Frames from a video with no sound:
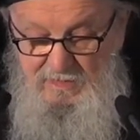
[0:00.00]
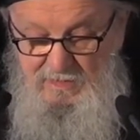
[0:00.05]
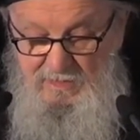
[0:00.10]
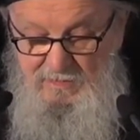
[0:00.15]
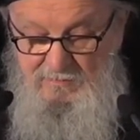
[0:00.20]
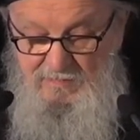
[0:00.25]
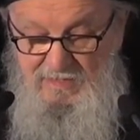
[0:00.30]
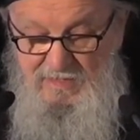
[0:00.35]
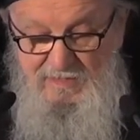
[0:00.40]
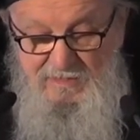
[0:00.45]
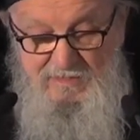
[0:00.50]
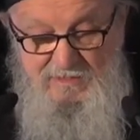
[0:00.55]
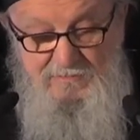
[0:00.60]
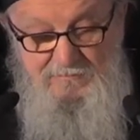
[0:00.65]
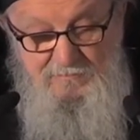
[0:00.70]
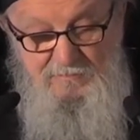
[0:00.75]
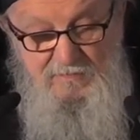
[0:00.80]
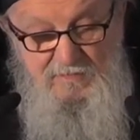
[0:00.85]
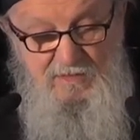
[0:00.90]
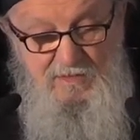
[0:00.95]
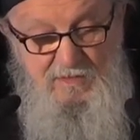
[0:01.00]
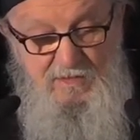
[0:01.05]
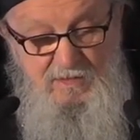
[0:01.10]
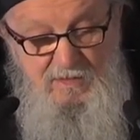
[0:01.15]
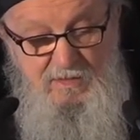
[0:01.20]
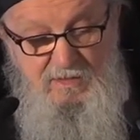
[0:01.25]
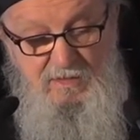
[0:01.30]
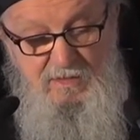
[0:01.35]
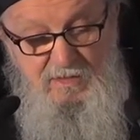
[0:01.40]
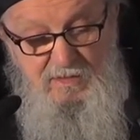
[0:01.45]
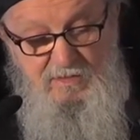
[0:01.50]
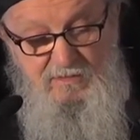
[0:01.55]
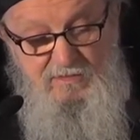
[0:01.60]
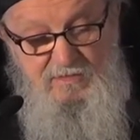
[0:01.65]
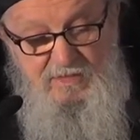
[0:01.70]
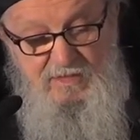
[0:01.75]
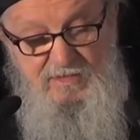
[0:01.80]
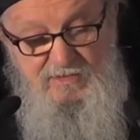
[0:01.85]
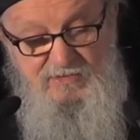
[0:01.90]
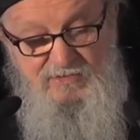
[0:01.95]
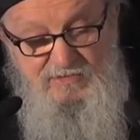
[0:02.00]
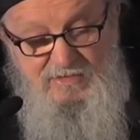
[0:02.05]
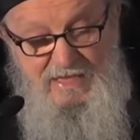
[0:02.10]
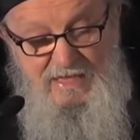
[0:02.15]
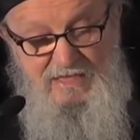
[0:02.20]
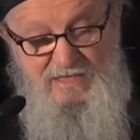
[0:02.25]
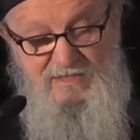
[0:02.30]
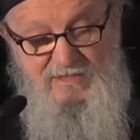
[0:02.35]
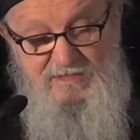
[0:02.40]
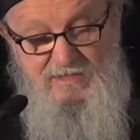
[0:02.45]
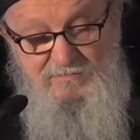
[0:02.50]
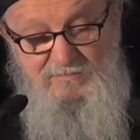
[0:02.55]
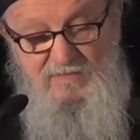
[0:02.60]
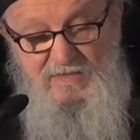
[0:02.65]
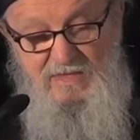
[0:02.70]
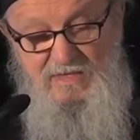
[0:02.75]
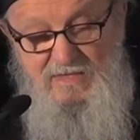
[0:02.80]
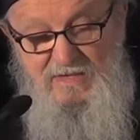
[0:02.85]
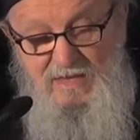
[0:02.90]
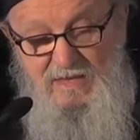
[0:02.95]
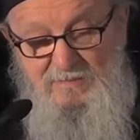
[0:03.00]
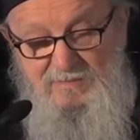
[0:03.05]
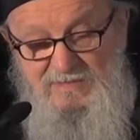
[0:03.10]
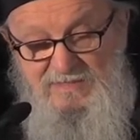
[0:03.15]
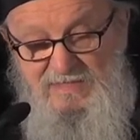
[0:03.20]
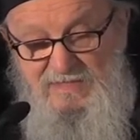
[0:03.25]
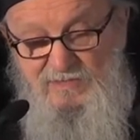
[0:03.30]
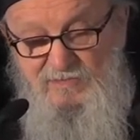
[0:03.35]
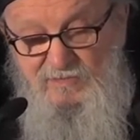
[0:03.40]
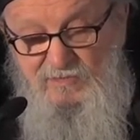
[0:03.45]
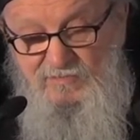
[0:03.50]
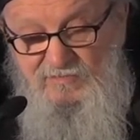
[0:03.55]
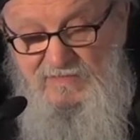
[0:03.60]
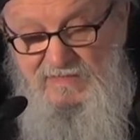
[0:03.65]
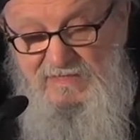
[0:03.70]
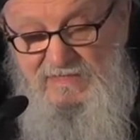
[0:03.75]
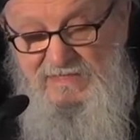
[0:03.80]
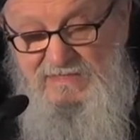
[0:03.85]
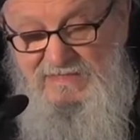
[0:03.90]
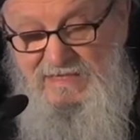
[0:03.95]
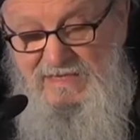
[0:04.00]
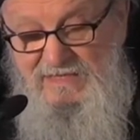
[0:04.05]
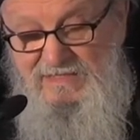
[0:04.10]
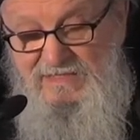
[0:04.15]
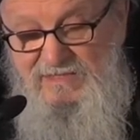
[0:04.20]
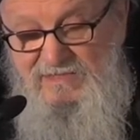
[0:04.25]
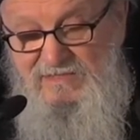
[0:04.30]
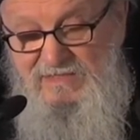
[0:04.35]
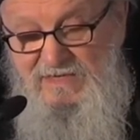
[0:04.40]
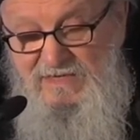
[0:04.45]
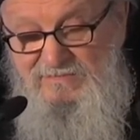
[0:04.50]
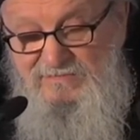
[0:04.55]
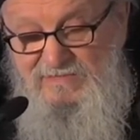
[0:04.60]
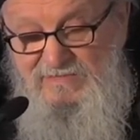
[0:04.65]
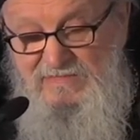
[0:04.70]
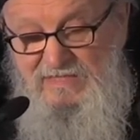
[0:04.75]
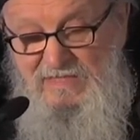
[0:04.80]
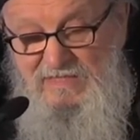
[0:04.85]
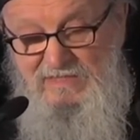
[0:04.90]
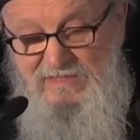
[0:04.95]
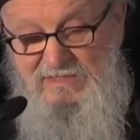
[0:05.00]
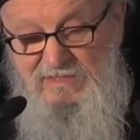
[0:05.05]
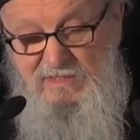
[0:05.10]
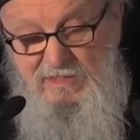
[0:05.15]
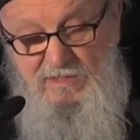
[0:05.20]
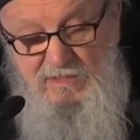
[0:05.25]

Among the state inhabitants of the Kentucky slave state,